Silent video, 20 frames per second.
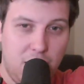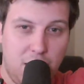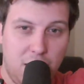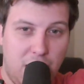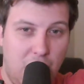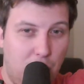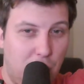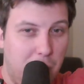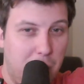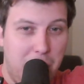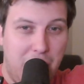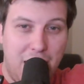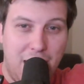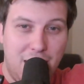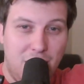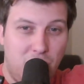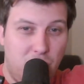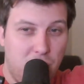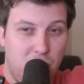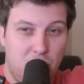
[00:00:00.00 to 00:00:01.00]
that were
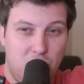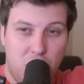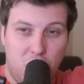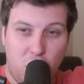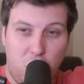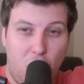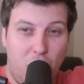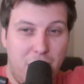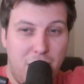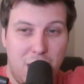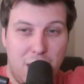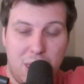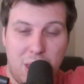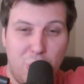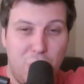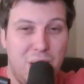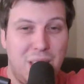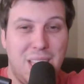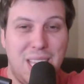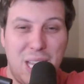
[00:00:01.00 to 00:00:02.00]
made 20,
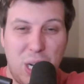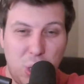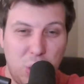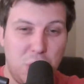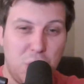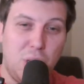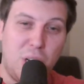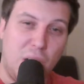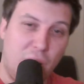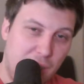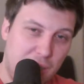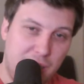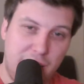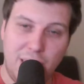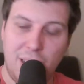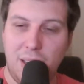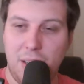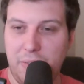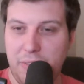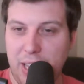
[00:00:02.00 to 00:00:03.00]
30 years ago are
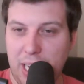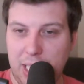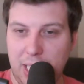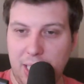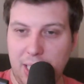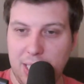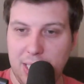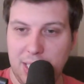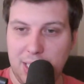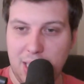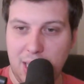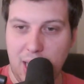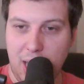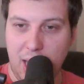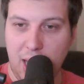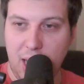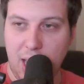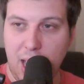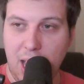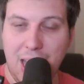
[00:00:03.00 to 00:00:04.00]
still affecting us
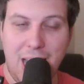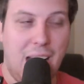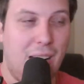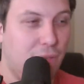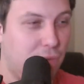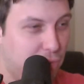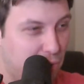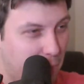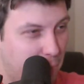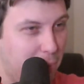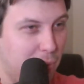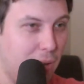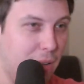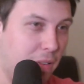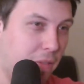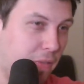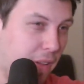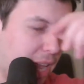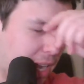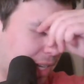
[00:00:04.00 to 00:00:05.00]
today and have ripple
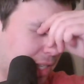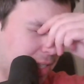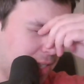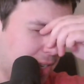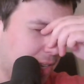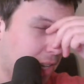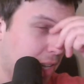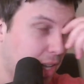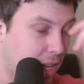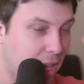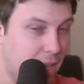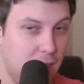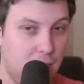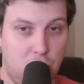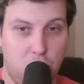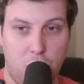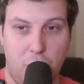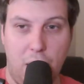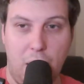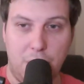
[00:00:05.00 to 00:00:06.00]
effects
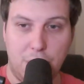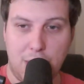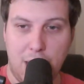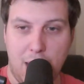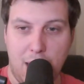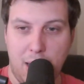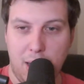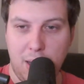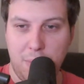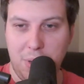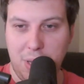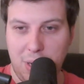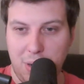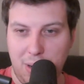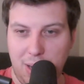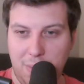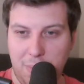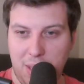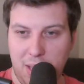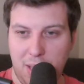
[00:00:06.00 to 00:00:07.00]
throughout time. You know
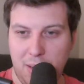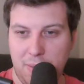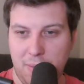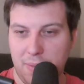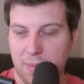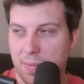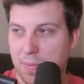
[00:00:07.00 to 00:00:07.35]
what I mean?